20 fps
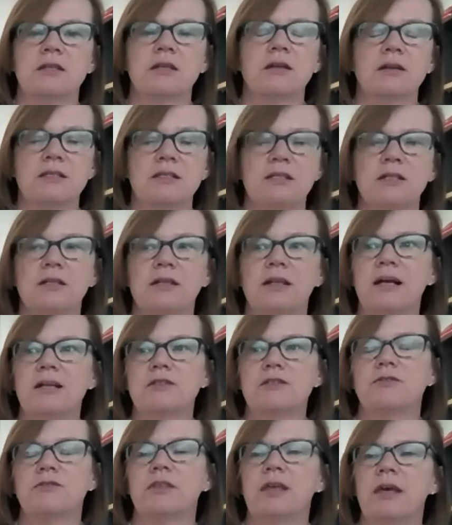Can I still
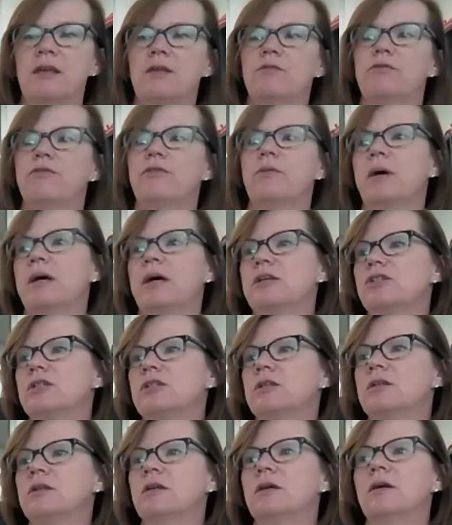ask for that
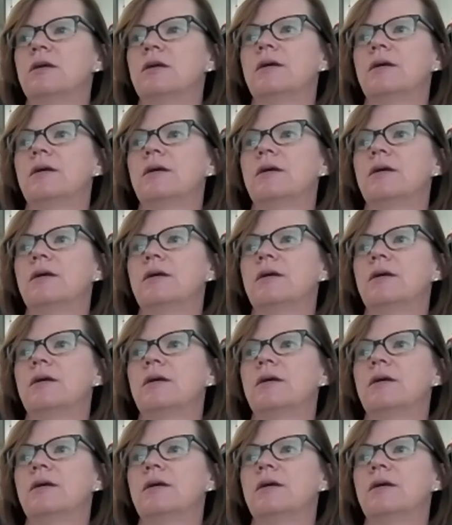information?